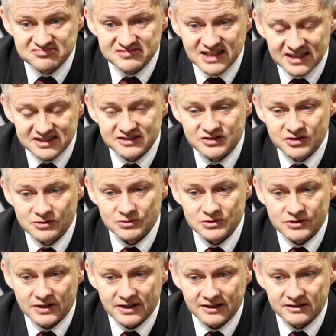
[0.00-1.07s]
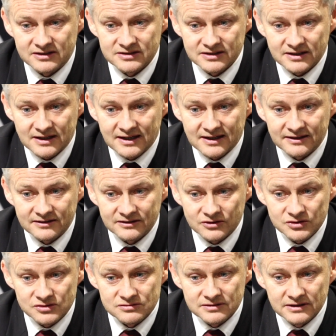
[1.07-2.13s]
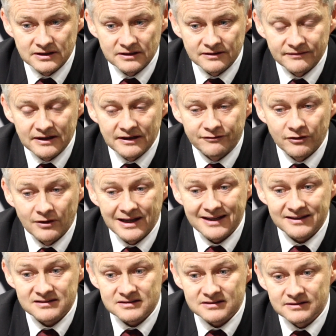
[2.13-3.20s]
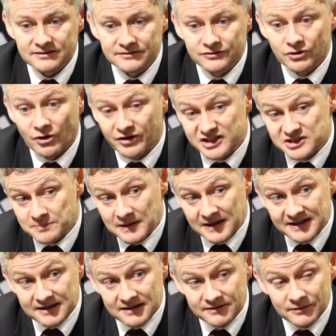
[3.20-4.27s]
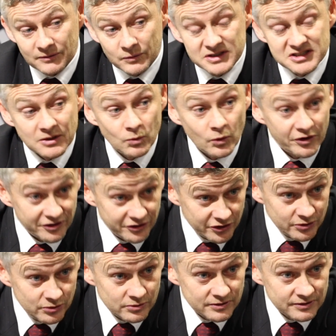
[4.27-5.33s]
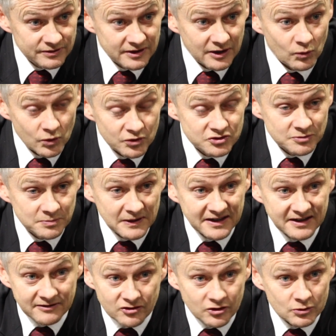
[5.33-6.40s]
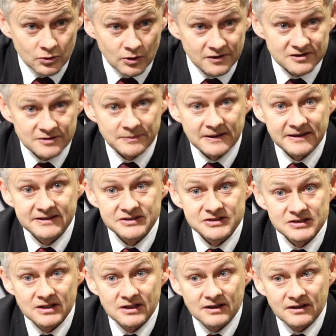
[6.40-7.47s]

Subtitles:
the attitude was right, and because if you let Norwich play, which they want to do, they want to play, they've got quality players,